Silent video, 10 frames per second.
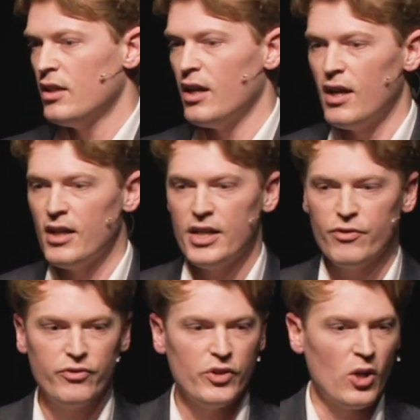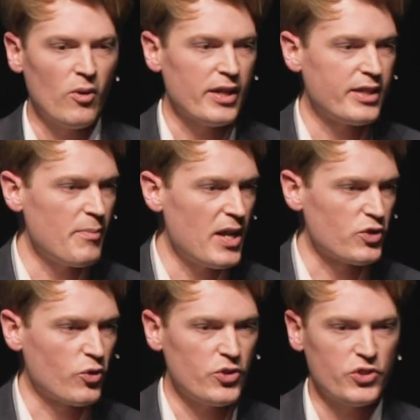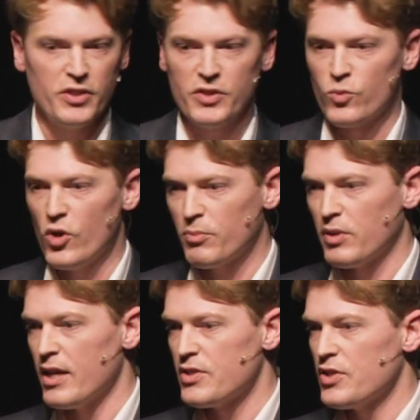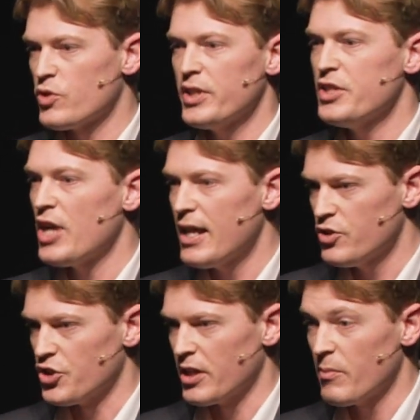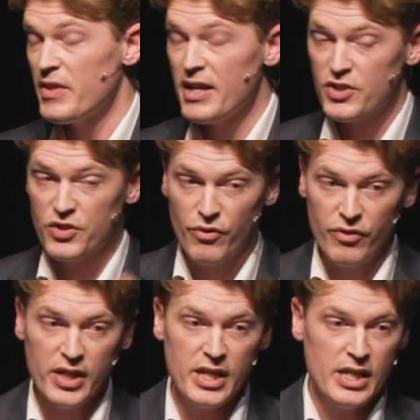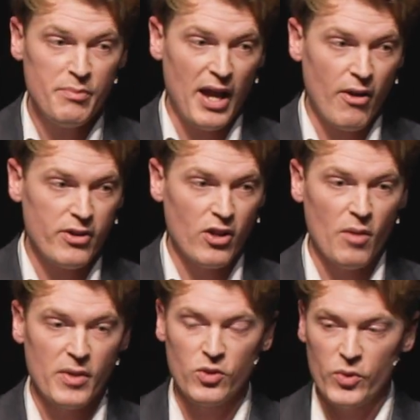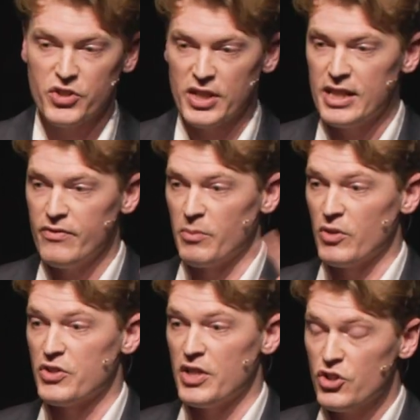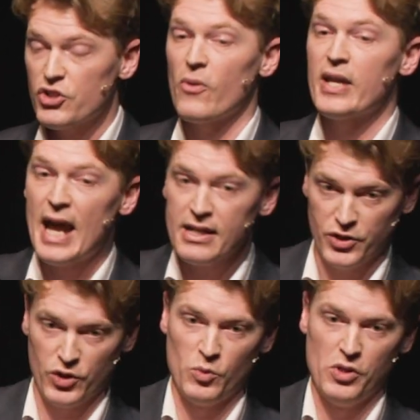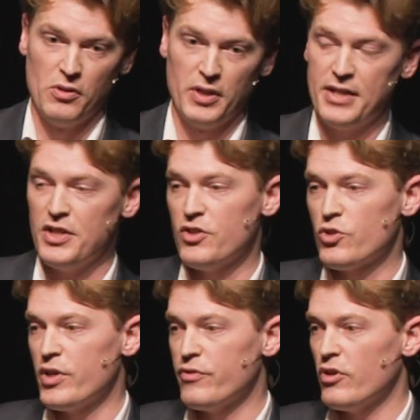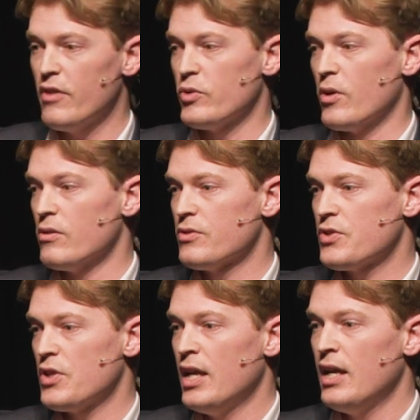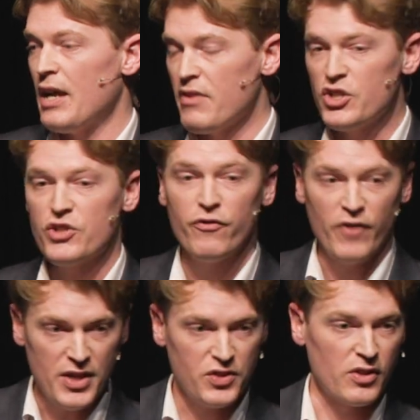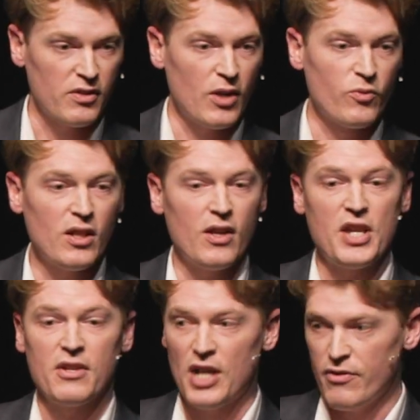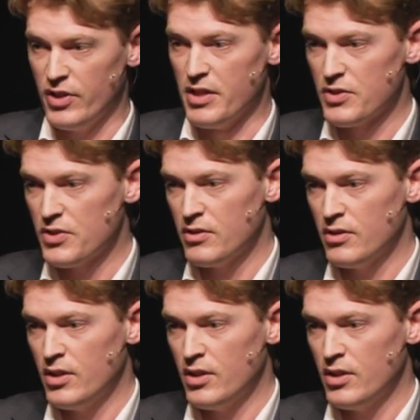If I come out as a Christian in this workplace, it's really challenging. I mean, that is the paradigm under which they're living, because they're just going out into the world, 18 to 25-year-olds, and they just face it and realize how tough it is.